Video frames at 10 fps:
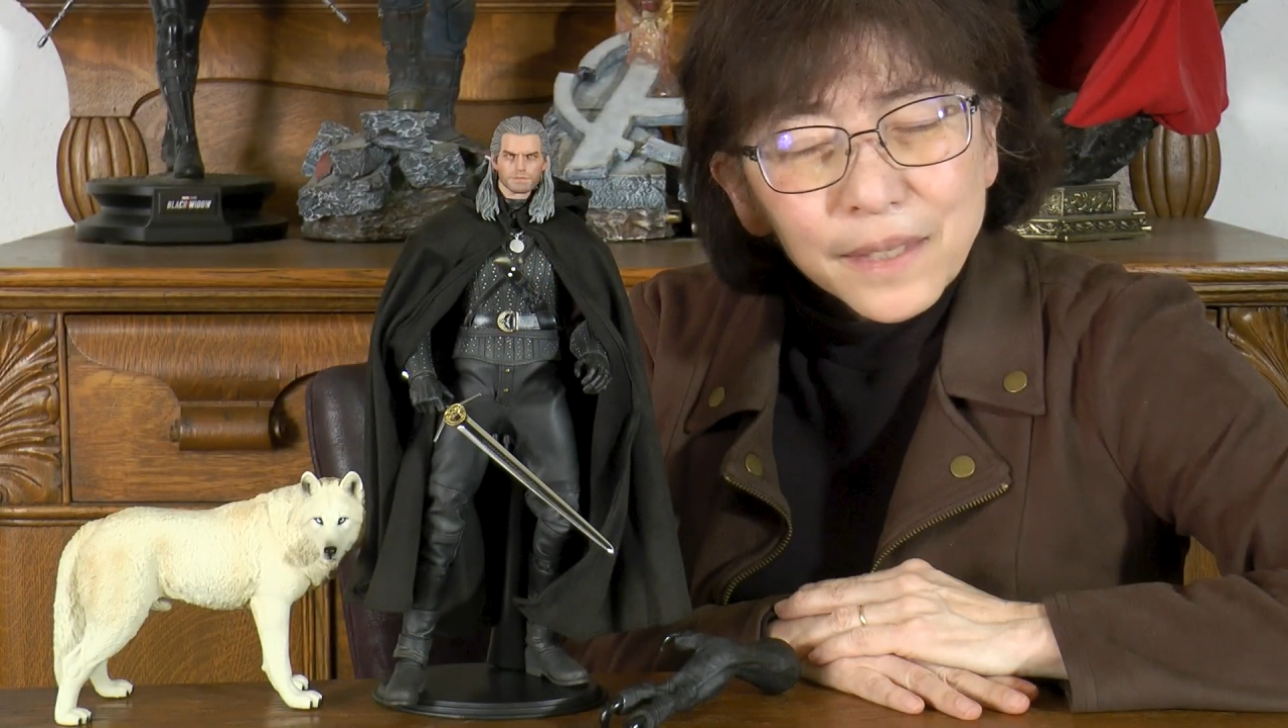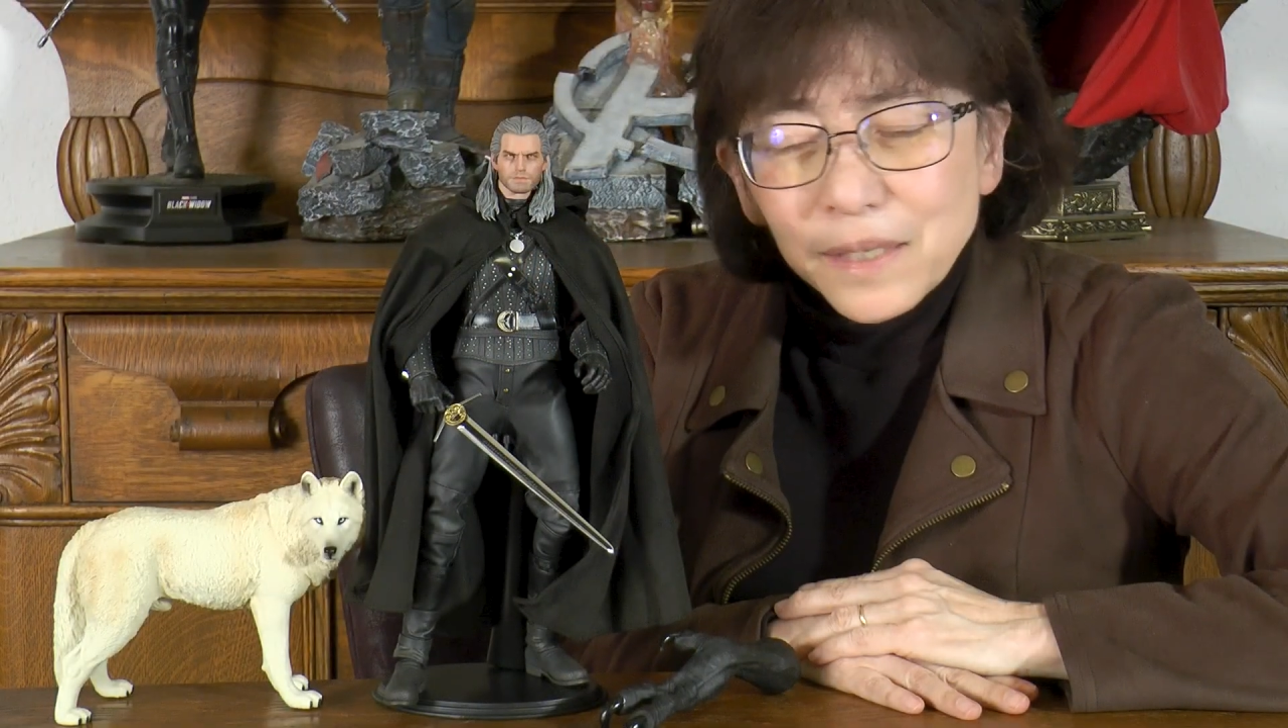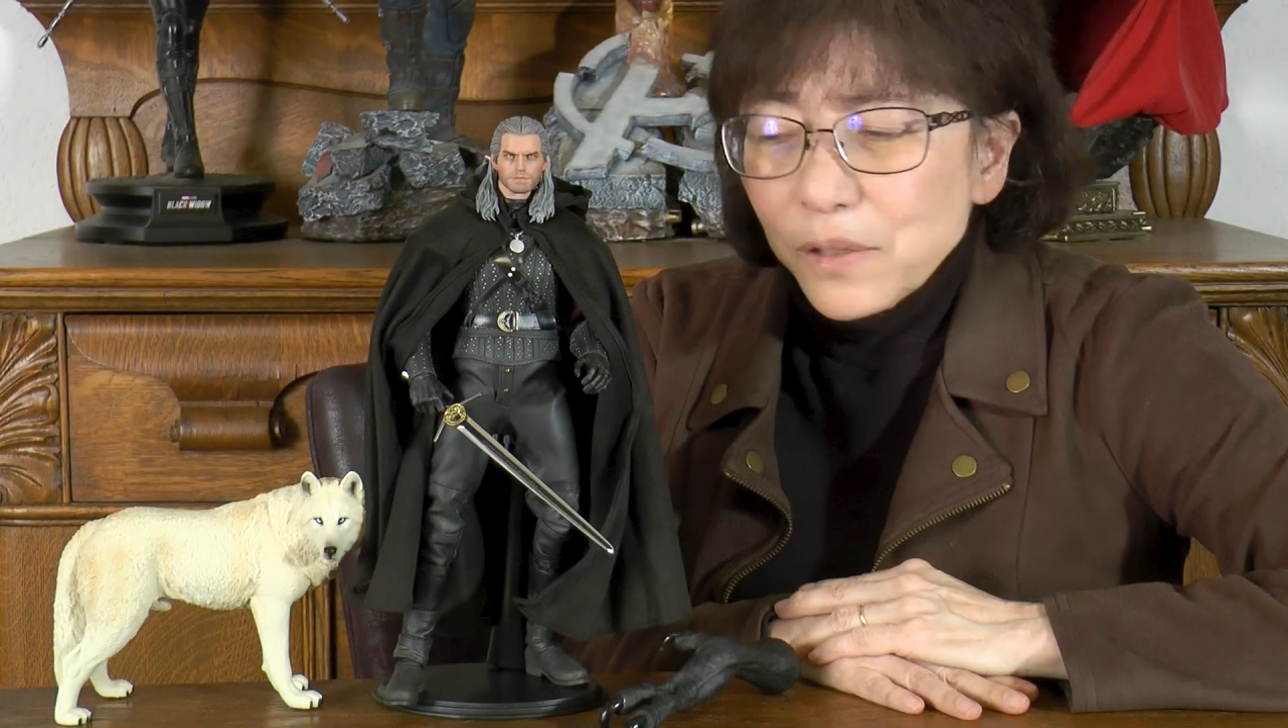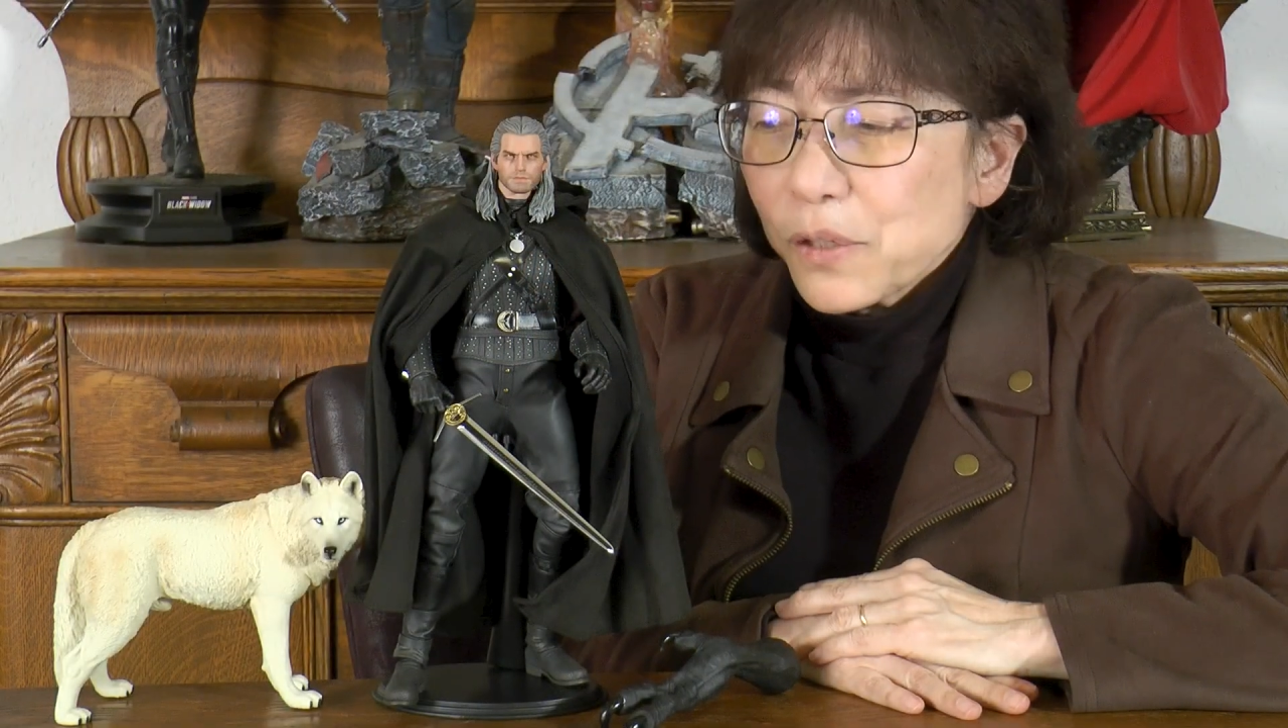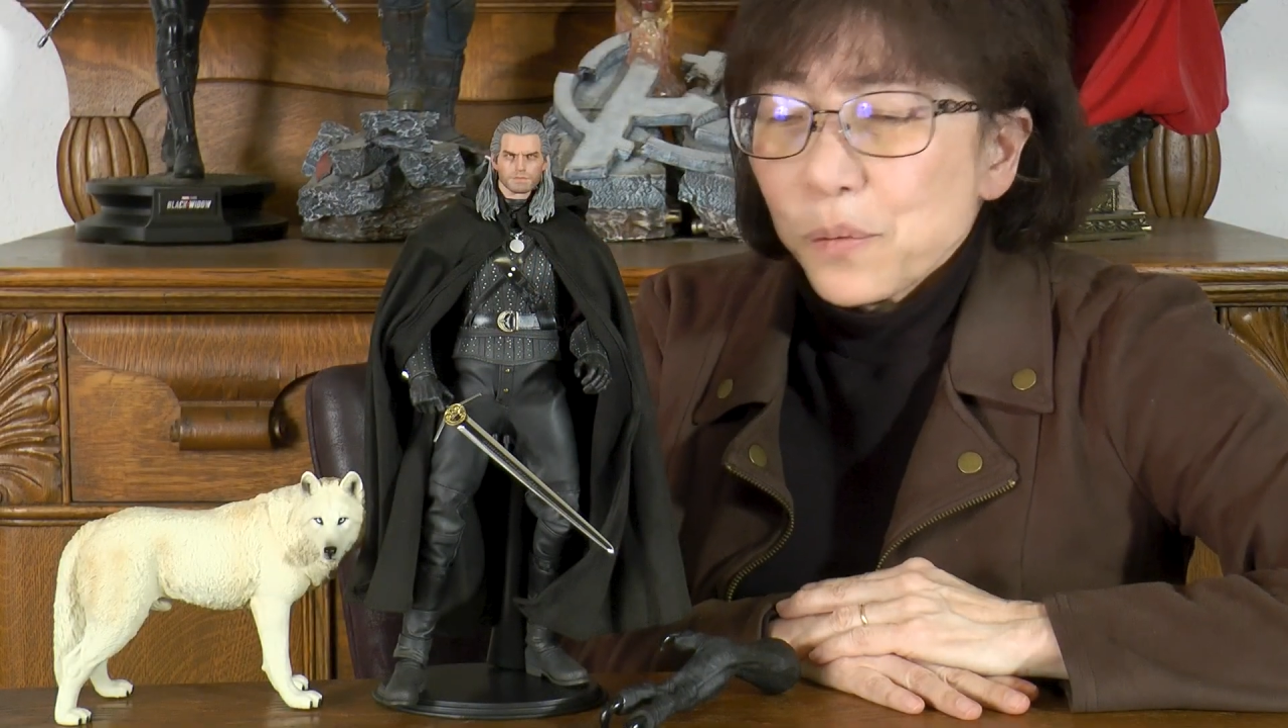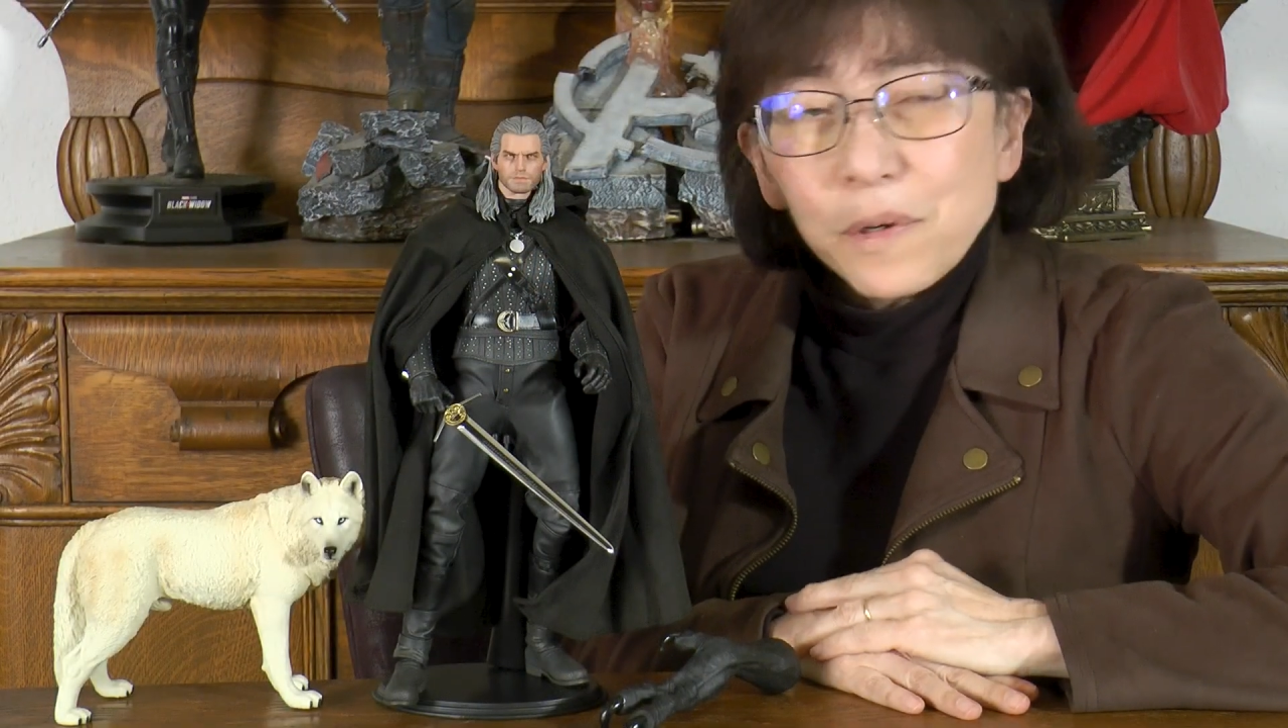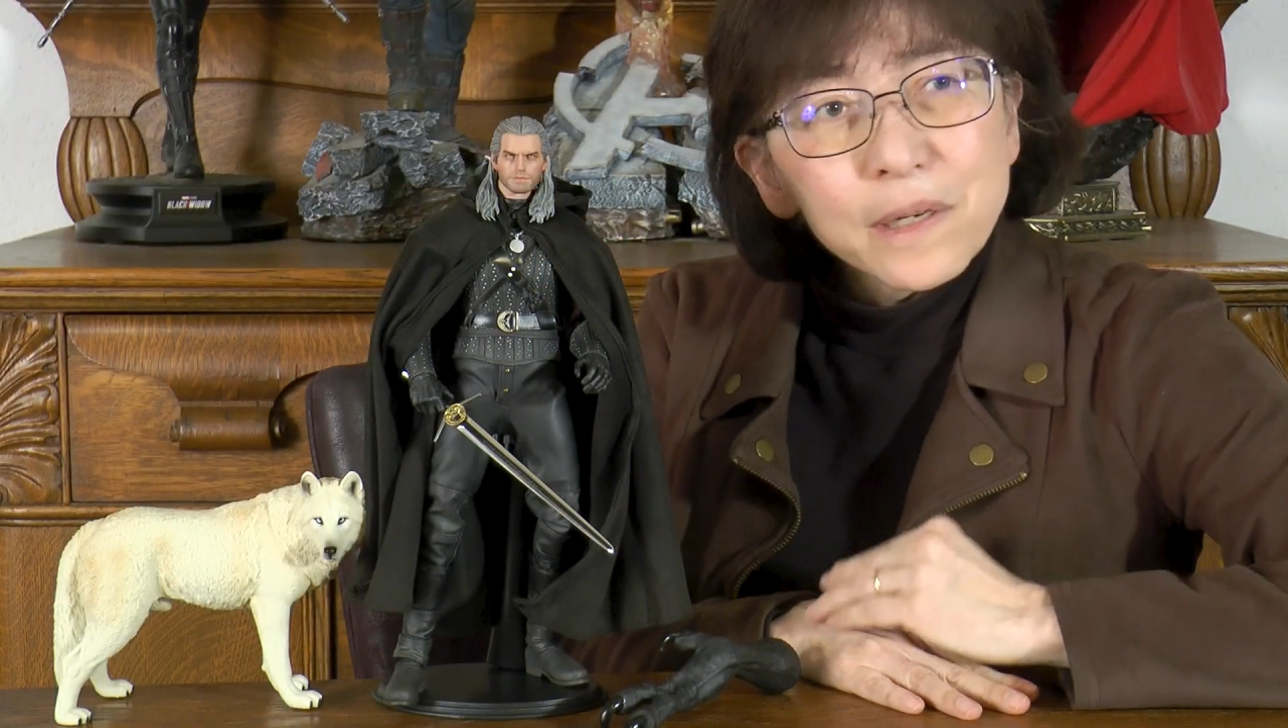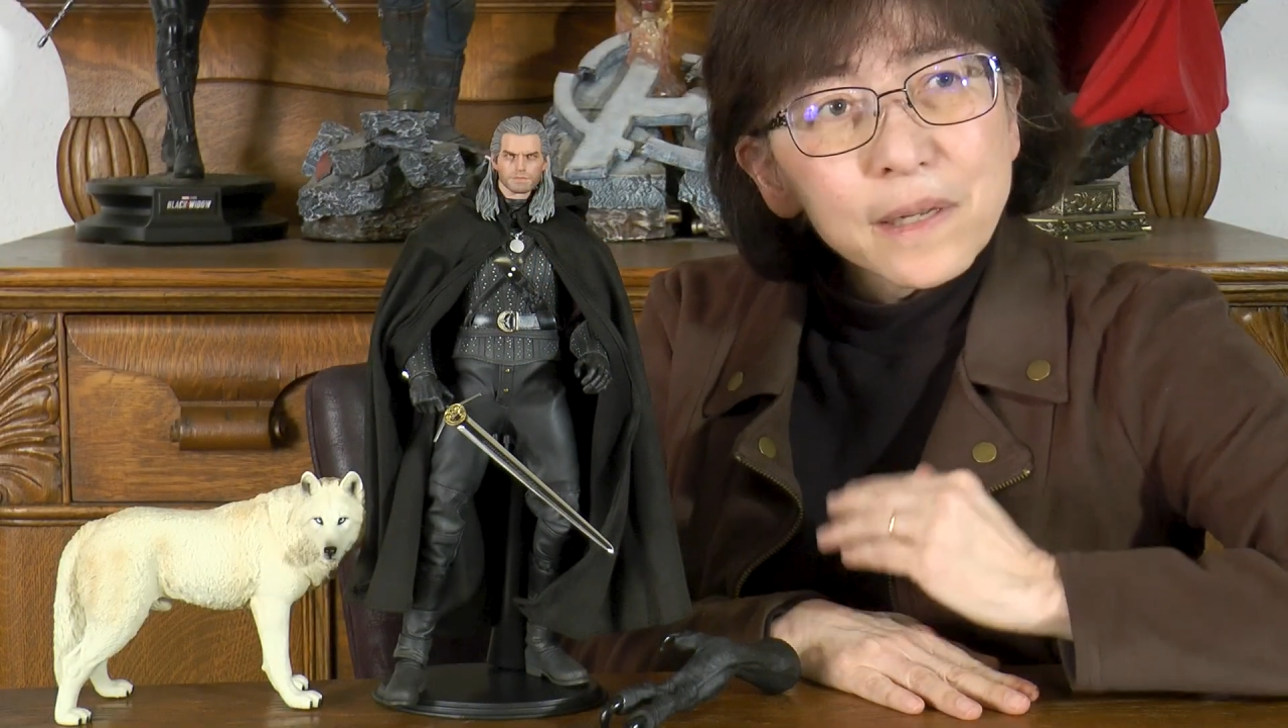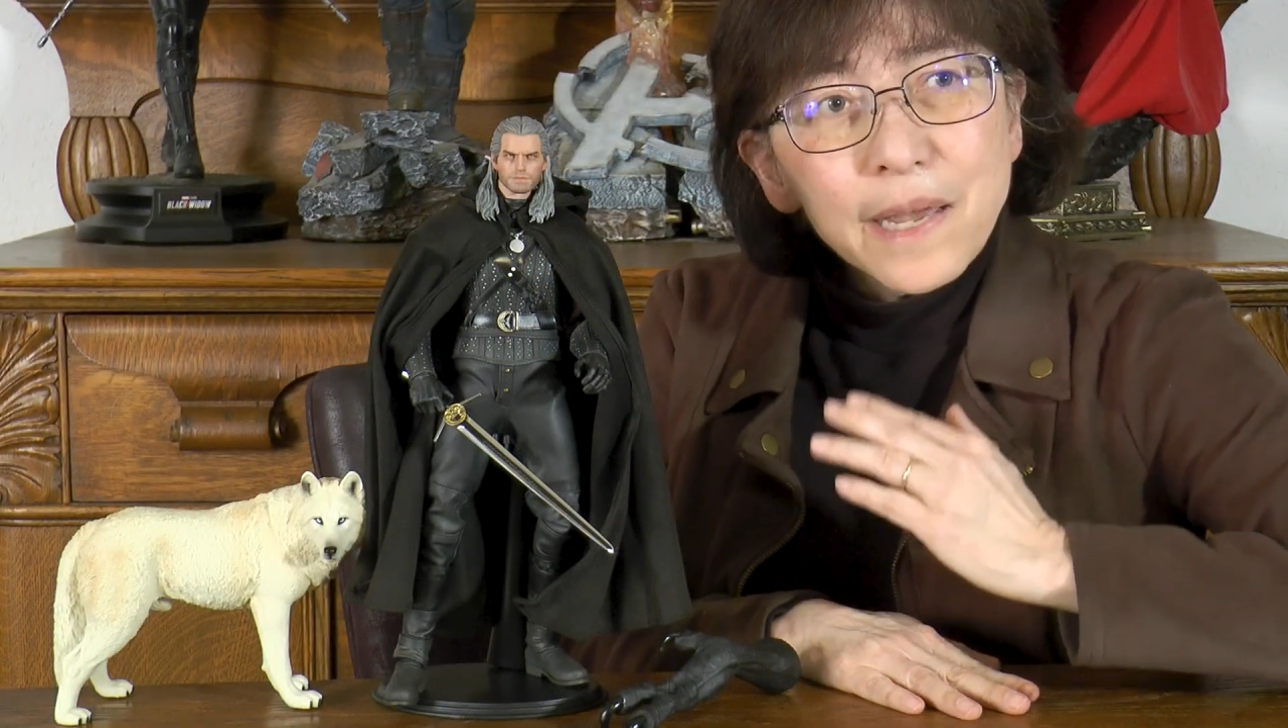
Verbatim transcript: Here's one